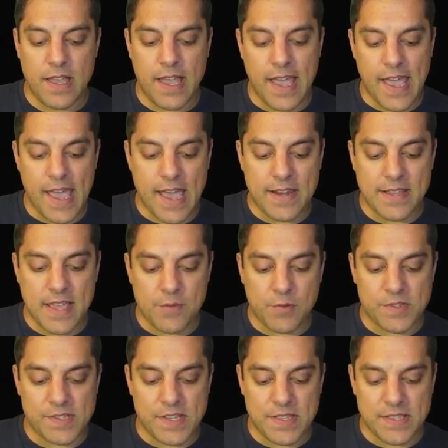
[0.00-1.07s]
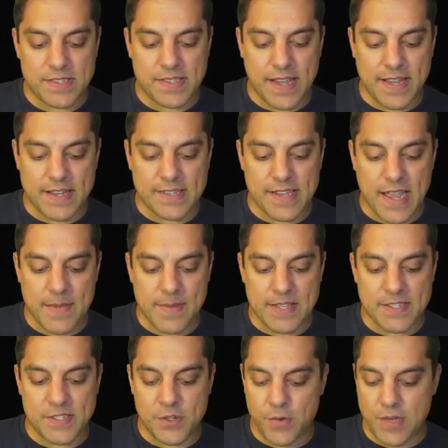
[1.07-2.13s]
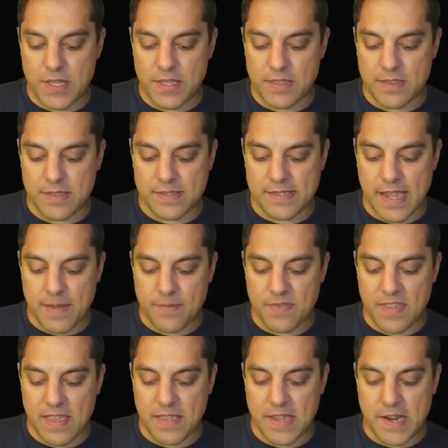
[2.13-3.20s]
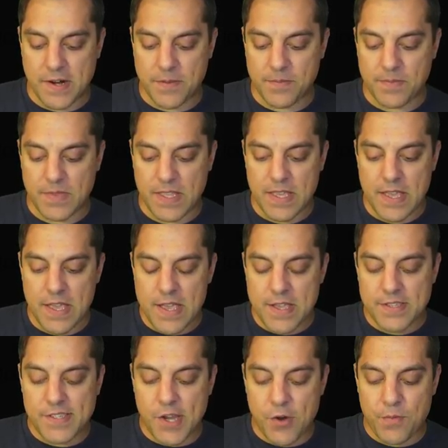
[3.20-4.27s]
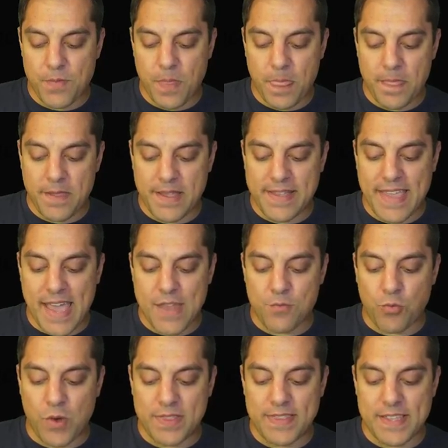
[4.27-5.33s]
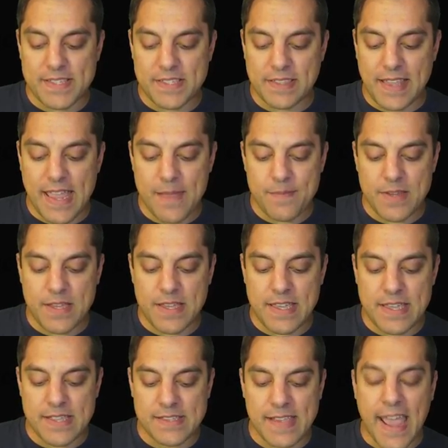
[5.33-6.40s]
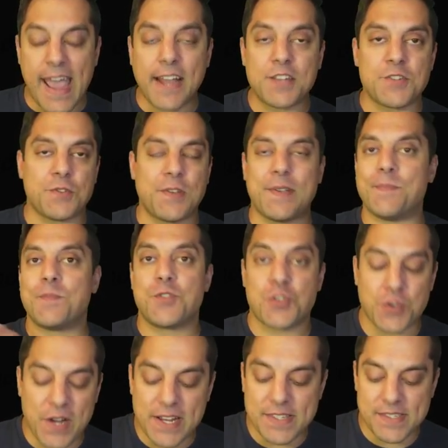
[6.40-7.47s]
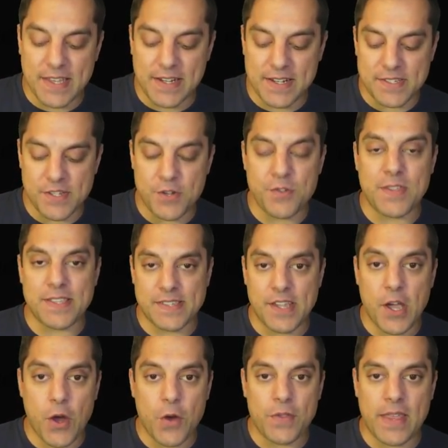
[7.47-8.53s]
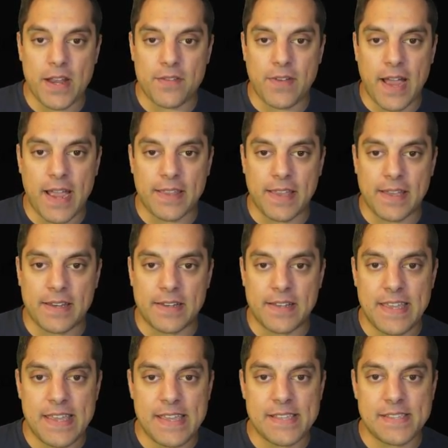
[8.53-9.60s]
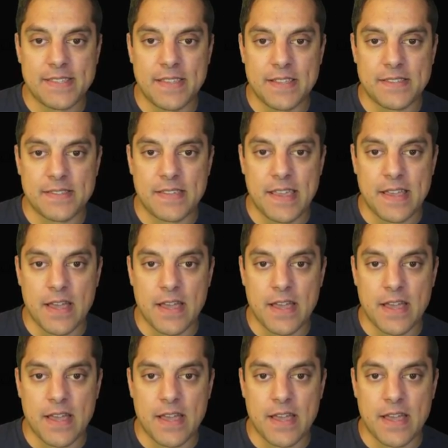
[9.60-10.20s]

And again, we'll see the second time it's doing the same thing here. So again, what this lambda is actually translated to, this code that I've highlighted, is this thing